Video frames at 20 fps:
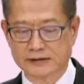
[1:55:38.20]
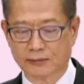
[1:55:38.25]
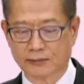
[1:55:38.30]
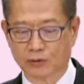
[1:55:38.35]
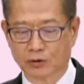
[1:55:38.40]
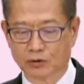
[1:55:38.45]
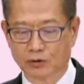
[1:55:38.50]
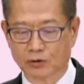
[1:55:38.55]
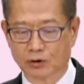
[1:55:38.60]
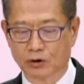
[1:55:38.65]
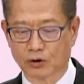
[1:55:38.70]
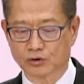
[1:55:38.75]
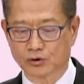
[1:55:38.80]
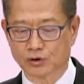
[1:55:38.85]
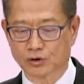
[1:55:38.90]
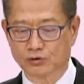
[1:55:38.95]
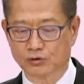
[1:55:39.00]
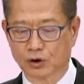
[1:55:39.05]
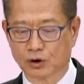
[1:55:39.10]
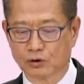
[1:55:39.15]
the government
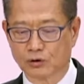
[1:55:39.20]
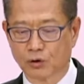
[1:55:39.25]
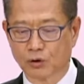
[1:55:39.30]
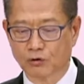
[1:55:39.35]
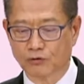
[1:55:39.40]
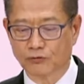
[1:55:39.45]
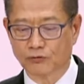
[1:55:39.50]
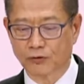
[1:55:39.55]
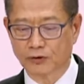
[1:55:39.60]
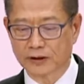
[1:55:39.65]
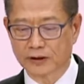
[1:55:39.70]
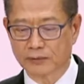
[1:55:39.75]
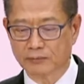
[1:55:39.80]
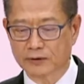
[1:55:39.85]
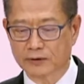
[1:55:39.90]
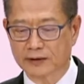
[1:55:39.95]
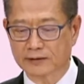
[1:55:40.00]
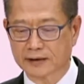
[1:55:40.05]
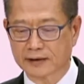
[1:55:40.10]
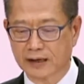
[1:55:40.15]
plans to earmark
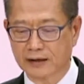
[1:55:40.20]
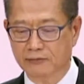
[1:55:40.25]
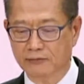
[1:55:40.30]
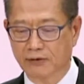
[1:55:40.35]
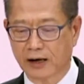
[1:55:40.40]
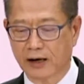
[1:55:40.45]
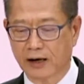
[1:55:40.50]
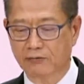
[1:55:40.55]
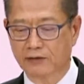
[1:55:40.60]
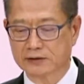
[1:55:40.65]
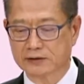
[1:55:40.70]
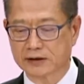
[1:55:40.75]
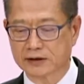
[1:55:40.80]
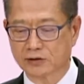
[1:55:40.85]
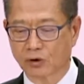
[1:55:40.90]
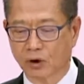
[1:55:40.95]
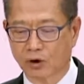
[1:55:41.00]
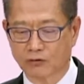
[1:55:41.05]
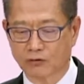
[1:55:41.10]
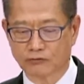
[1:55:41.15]
funding in the next 5 years
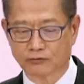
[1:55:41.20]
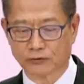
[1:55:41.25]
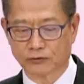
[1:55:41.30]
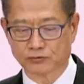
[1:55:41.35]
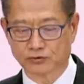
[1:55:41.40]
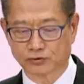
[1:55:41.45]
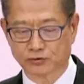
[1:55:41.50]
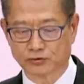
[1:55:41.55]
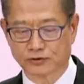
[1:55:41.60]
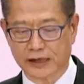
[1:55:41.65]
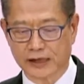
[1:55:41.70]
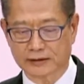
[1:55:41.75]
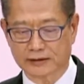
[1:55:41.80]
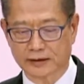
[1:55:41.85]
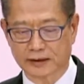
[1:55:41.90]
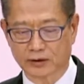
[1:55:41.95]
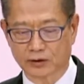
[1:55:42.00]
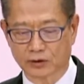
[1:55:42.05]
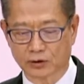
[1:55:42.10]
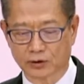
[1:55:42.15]
to take forward improvement
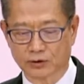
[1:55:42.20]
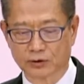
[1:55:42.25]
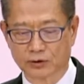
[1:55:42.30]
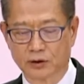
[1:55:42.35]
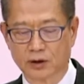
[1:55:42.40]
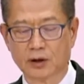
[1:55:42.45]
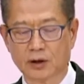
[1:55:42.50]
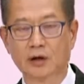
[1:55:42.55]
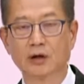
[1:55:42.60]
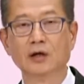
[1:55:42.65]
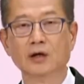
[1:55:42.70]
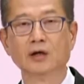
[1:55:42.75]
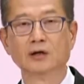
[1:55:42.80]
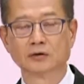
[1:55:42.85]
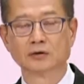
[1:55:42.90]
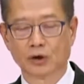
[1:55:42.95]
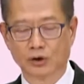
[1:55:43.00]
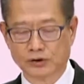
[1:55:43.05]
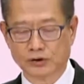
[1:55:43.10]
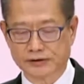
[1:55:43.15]
projects and management
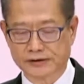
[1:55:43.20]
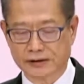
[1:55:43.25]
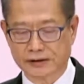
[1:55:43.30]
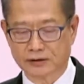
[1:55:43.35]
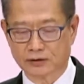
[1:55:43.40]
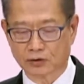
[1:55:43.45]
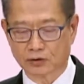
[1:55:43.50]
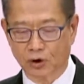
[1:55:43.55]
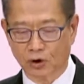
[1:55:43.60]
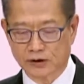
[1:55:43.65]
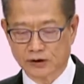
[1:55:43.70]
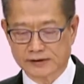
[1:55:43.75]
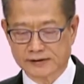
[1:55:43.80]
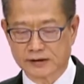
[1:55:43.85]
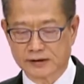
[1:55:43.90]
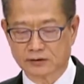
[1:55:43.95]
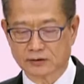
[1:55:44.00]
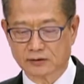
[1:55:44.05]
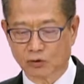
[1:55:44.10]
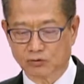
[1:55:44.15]
measures for
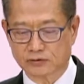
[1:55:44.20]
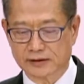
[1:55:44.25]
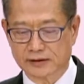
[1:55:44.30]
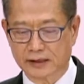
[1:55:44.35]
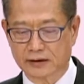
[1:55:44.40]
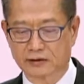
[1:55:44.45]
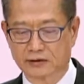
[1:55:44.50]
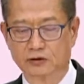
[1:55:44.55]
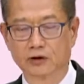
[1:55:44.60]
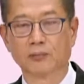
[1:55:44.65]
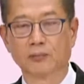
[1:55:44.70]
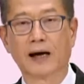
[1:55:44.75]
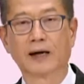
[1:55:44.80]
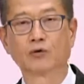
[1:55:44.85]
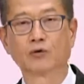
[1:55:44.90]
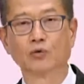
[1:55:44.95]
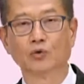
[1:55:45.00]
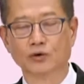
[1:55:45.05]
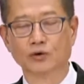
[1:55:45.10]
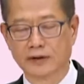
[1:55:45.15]
26 low-lying
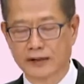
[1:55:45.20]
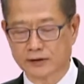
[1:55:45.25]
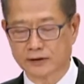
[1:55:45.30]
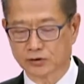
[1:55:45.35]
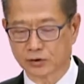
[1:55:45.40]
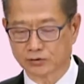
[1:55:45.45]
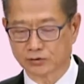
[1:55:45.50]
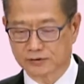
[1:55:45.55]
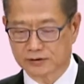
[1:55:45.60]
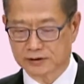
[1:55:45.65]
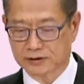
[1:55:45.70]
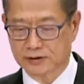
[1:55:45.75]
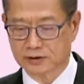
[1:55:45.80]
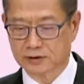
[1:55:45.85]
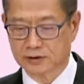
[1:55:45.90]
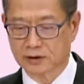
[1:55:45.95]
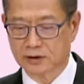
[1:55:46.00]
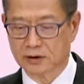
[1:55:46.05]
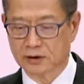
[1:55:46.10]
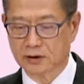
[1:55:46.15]
or windy
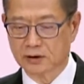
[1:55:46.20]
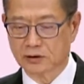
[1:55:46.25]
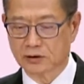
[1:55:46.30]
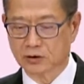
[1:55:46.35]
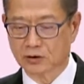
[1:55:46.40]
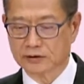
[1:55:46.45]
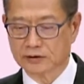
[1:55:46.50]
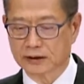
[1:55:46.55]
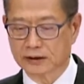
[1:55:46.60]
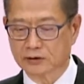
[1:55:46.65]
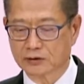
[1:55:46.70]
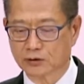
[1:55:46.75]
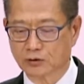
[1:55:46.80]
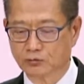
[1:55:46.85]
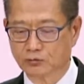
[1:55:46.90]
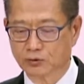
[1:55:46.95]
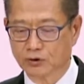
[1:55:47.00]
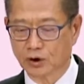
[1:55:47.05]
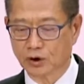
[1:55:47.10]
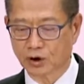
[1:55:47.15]
residential areas that
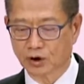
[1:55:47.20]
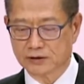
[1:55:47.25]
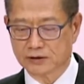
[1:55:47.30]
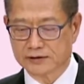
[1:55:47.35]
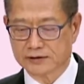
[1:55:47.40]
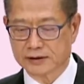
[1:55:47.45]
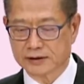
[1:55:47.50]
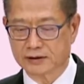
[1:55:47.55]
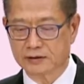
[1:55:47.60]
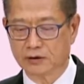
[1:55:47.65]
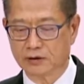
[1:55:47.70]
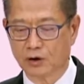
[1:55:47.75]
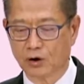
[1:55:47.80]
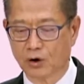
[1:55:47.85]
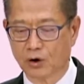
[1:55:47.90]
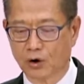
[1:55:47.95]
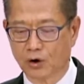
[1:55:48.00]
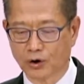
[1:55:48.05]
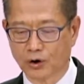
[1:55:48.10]
are prone to high risk.